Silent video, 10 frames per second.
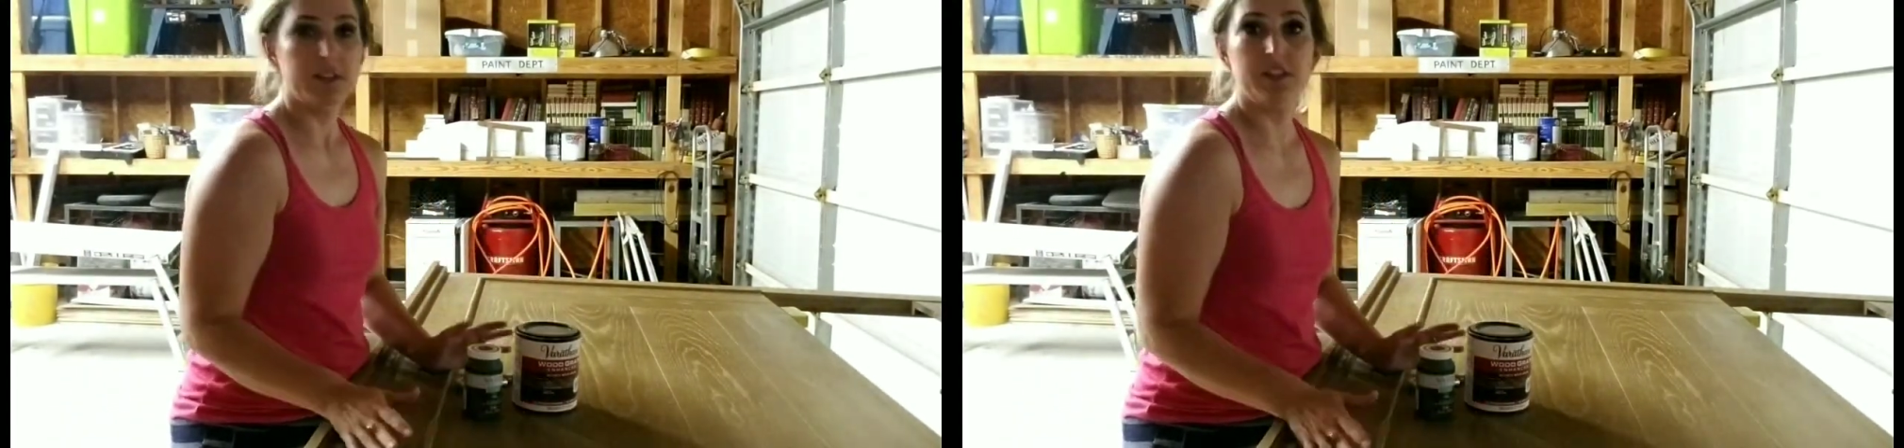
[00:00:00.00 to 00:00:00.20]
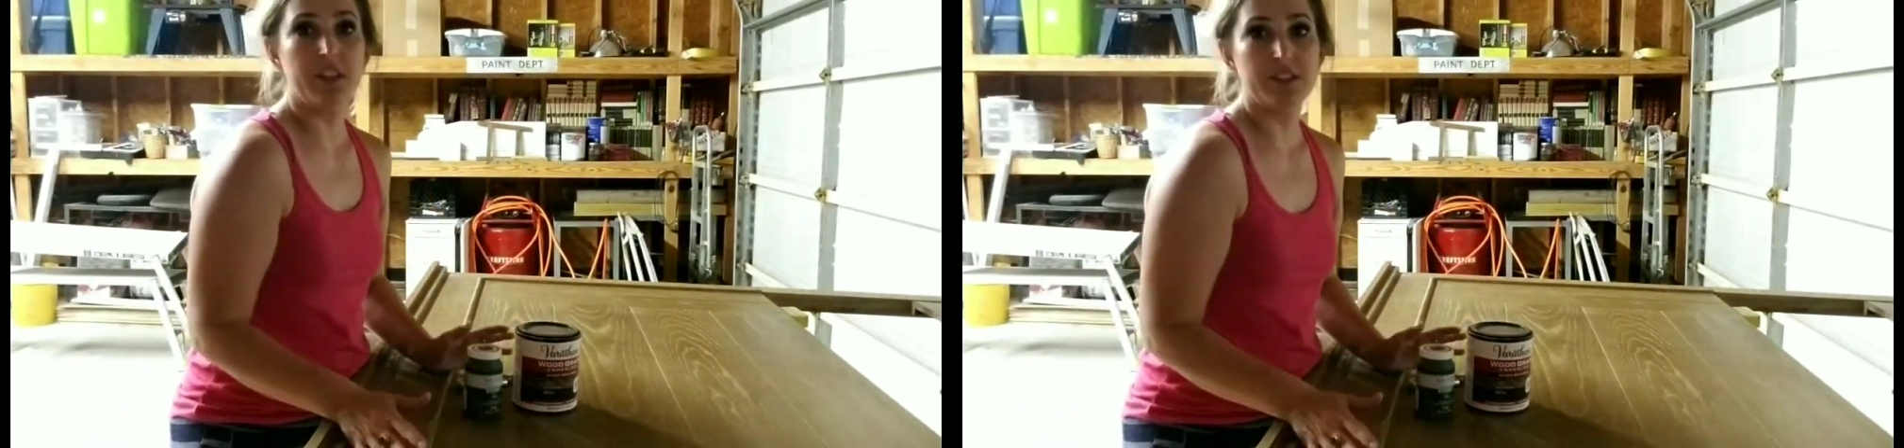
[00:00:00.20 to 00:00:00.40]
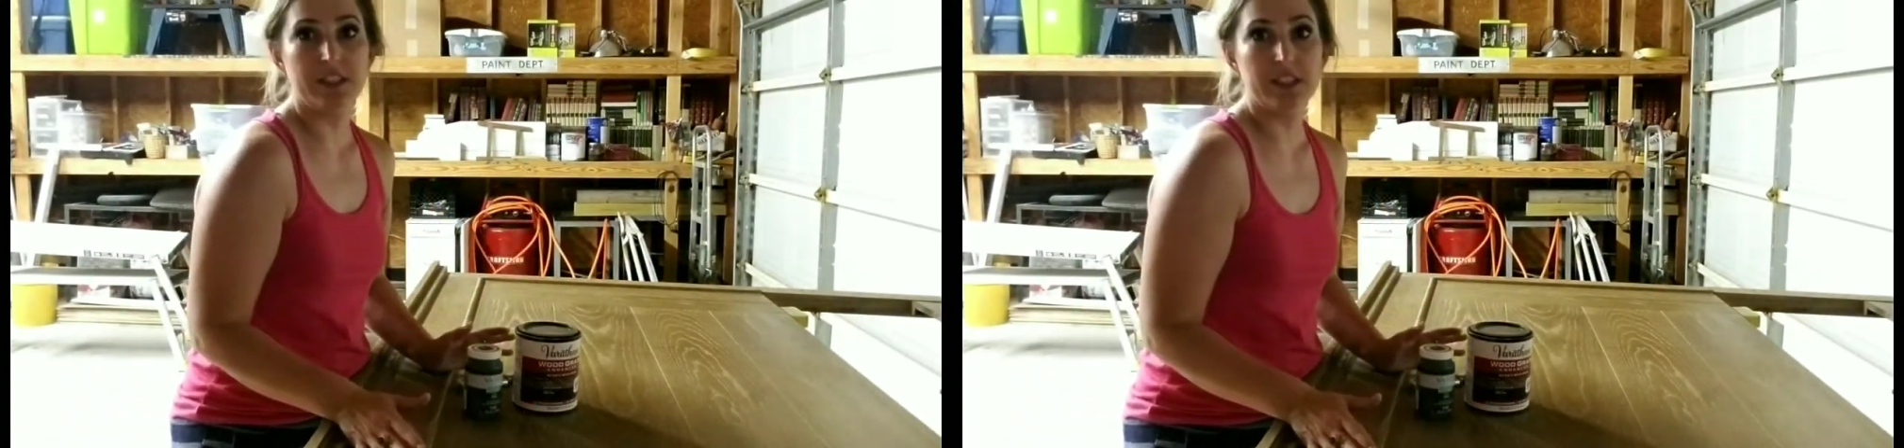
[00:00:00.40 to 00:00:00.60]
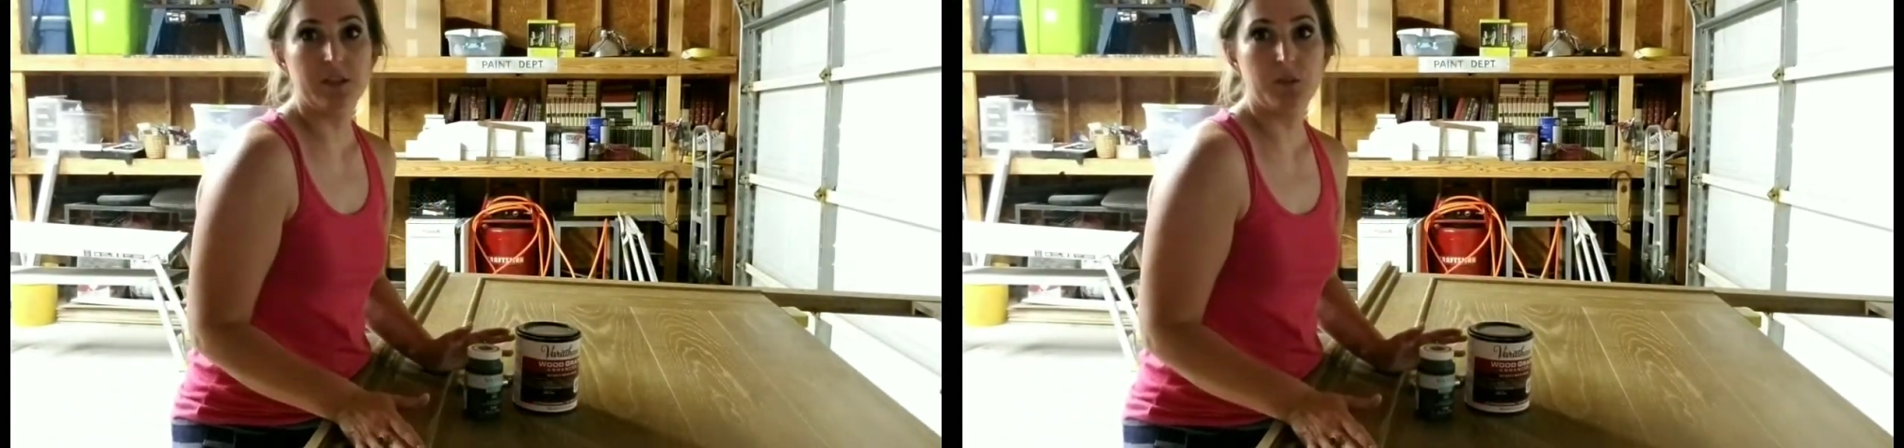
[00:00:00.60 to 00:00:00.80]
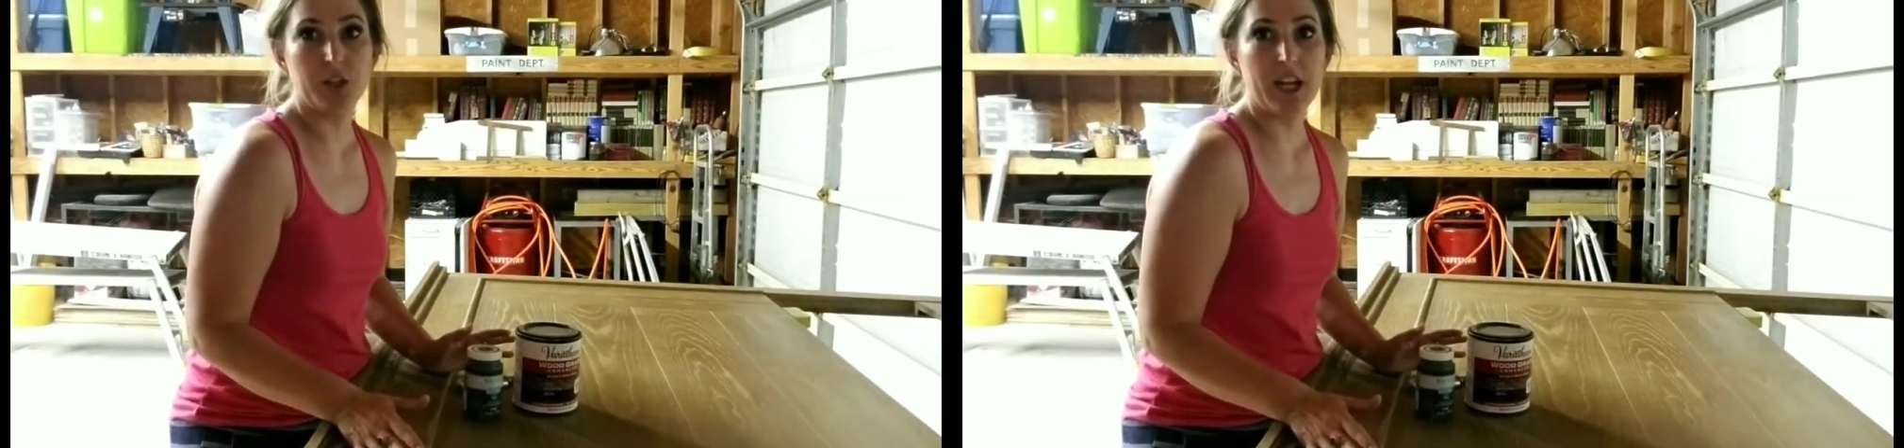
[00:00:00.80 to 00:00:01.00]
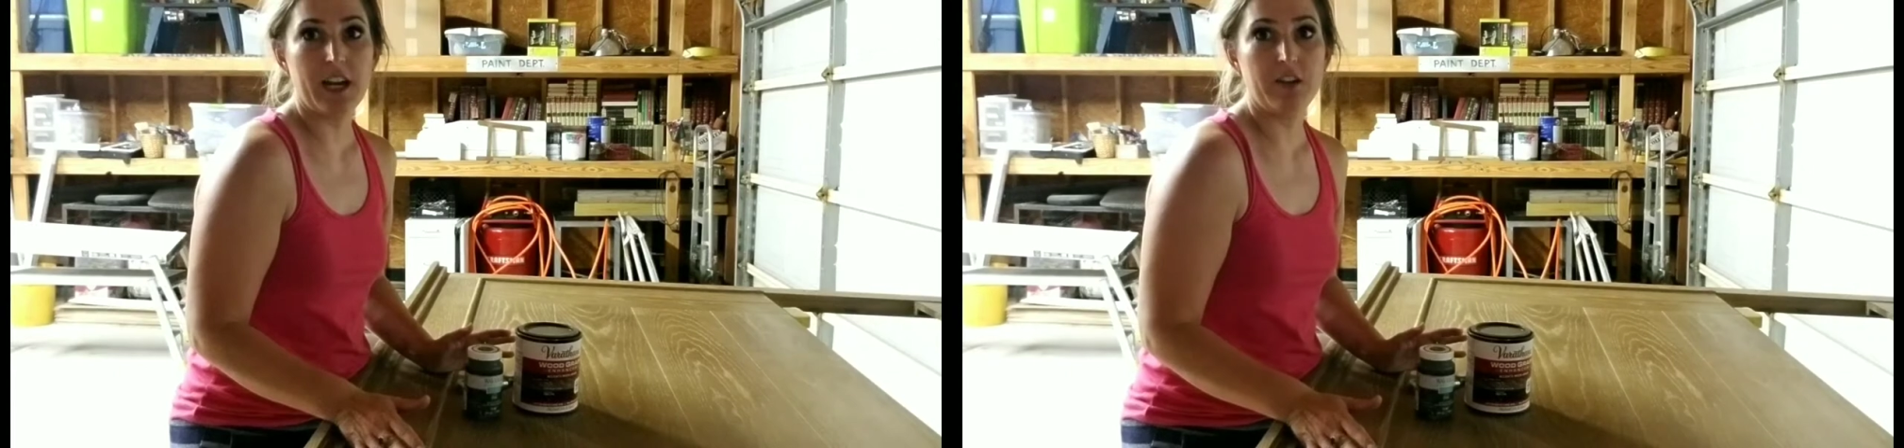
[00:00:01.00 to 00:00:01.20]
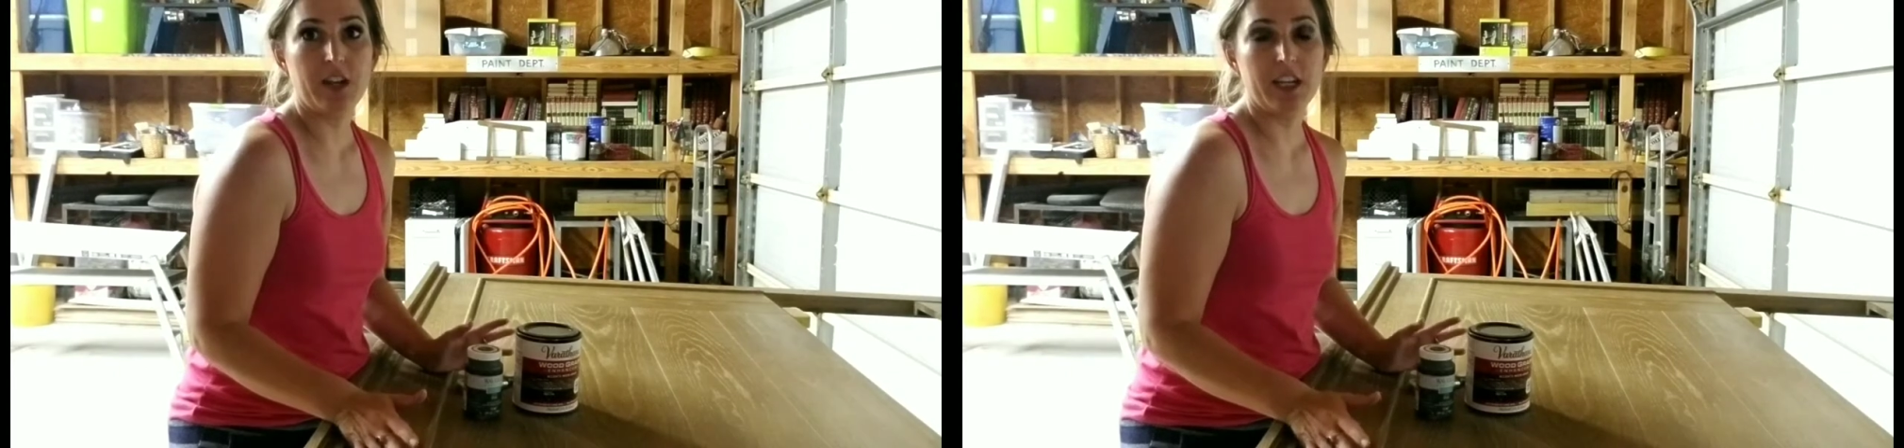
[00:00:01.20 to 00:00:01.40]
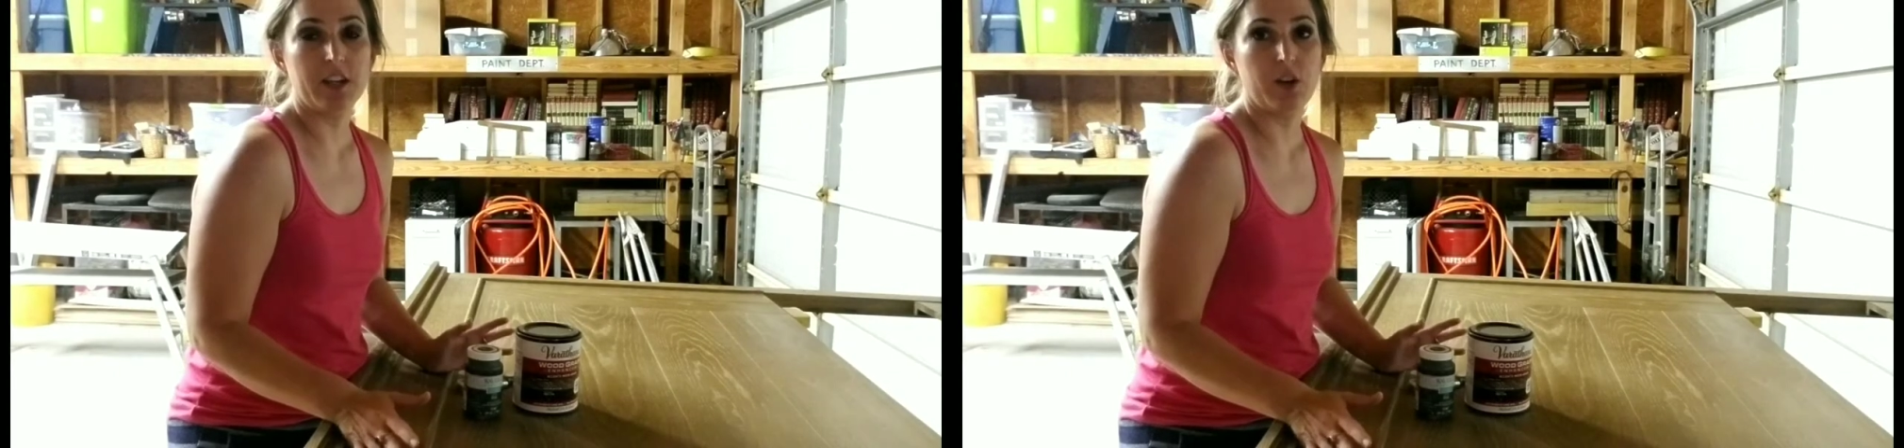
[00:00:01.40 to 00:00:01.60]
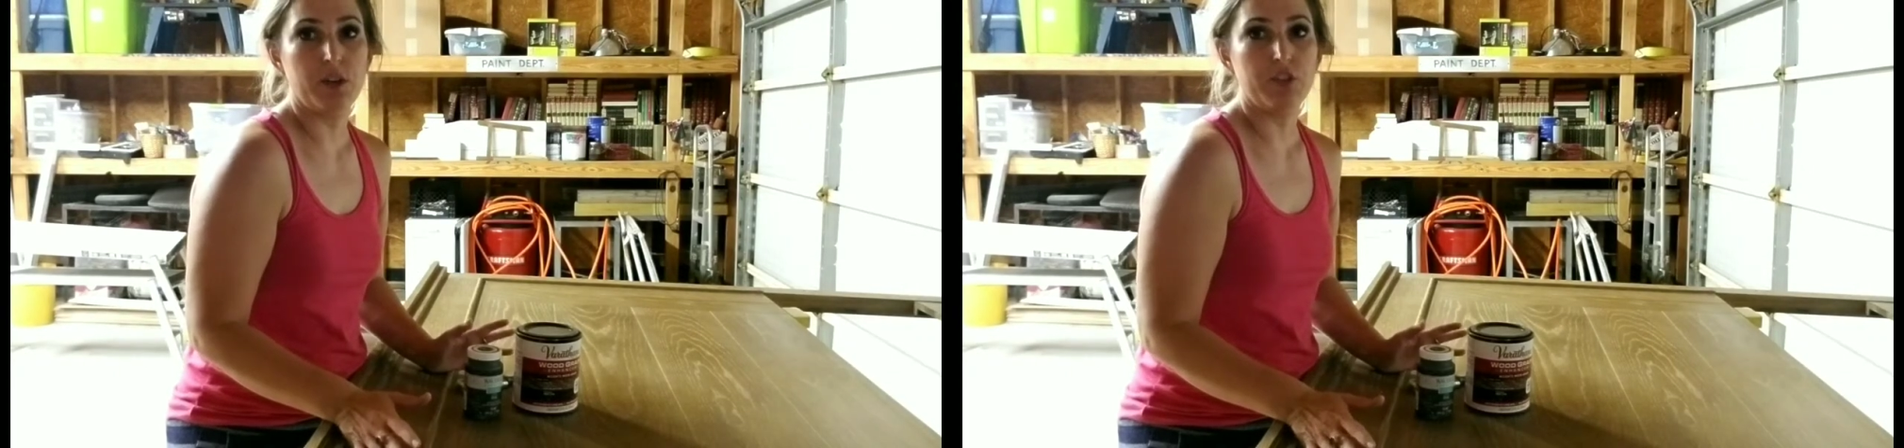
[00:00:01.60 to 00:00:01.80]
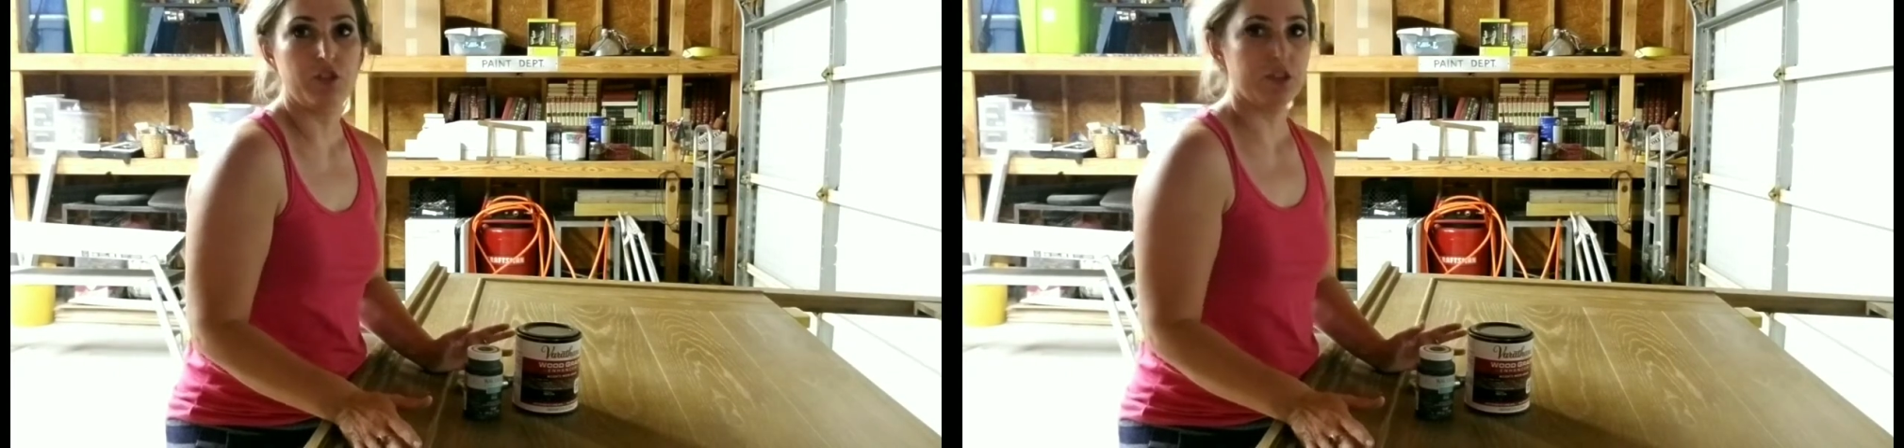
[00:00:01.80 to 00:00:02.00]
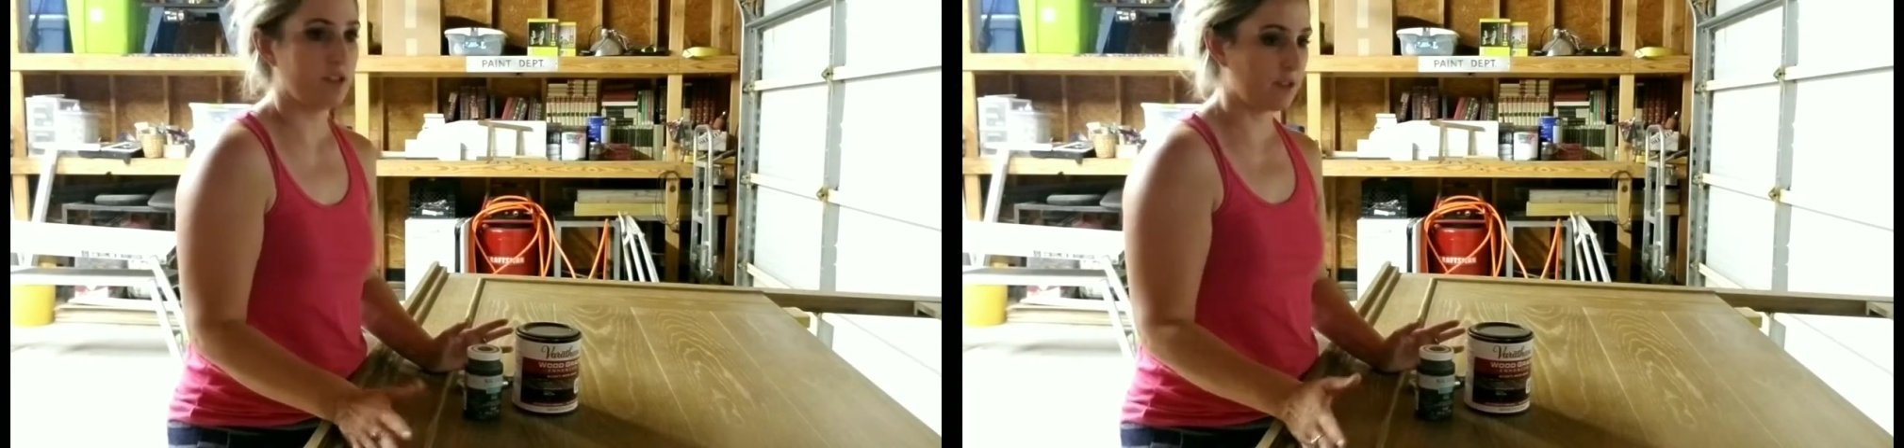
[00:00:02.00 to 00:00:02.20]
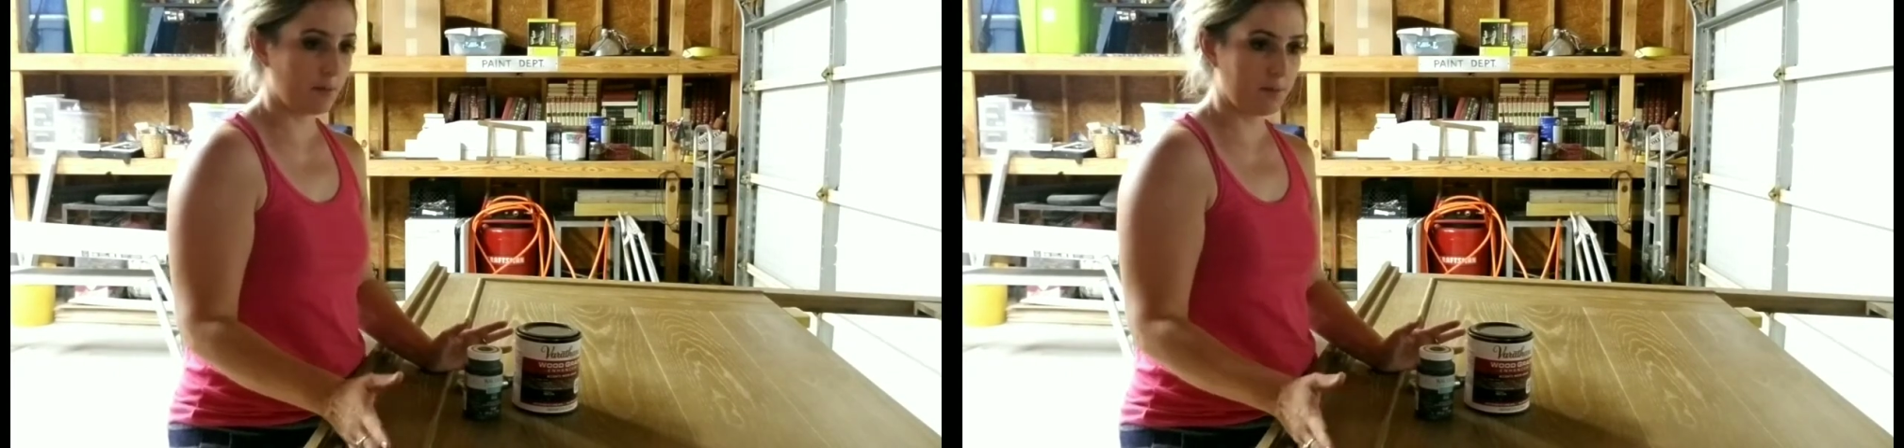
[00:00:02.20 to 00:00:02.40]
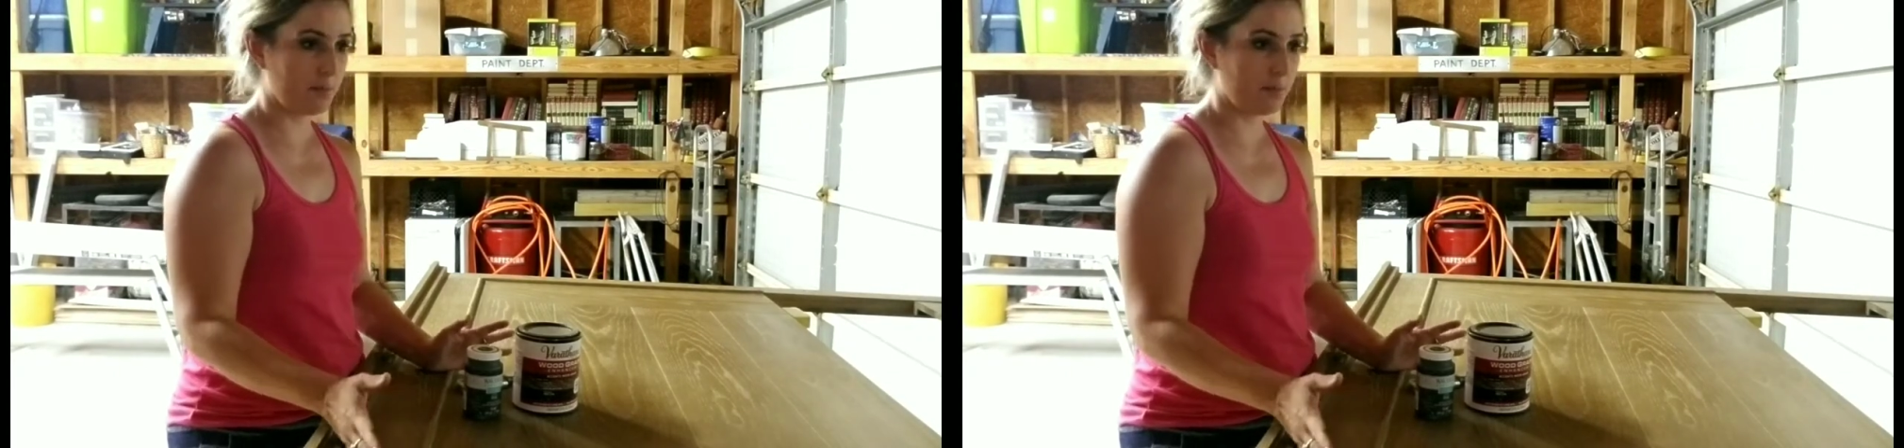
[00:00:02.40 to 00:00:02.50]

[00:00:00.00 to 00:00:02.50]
If it doesn't work out, I can always just